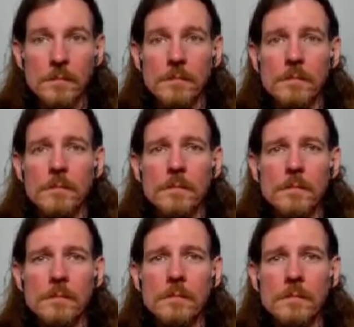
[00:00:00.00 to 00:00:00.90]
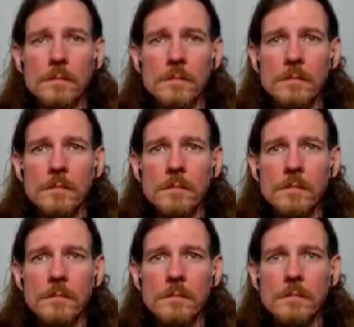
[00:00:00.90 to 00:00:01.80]

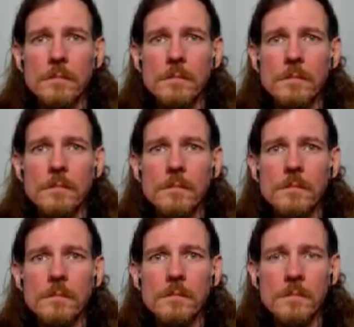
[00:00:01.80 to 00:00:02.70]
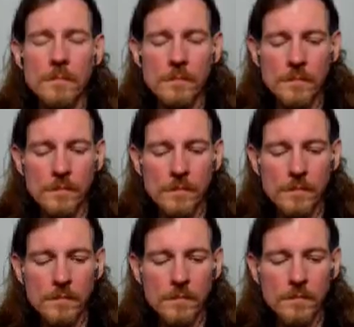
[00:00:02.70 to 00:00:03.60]

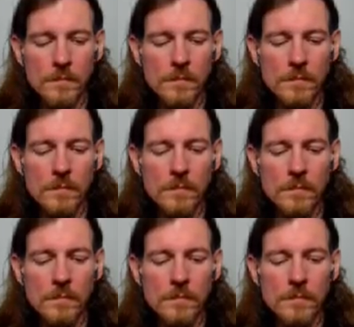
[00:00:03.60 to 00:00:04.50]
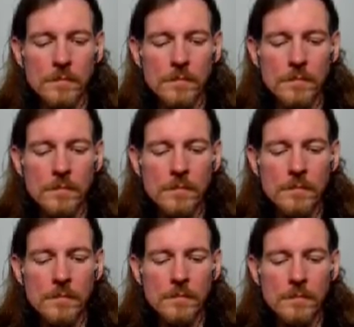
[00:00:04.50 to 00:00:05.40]

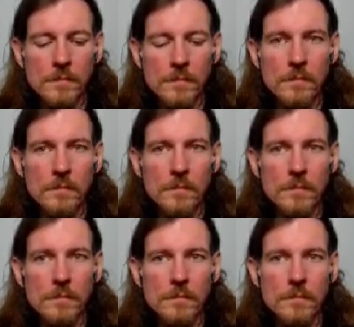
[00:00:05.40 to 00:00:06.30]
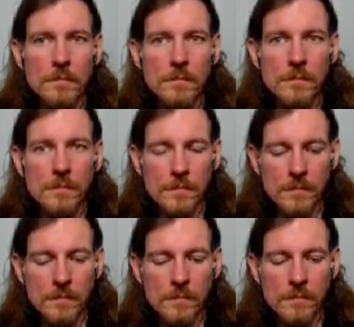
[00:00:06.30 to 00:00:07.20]

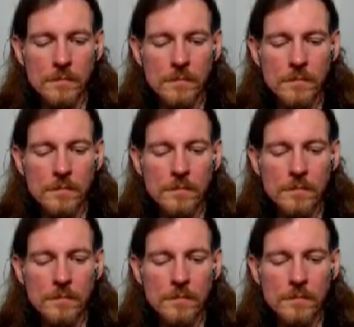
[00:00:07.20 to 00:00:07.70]
This person isn't speaking.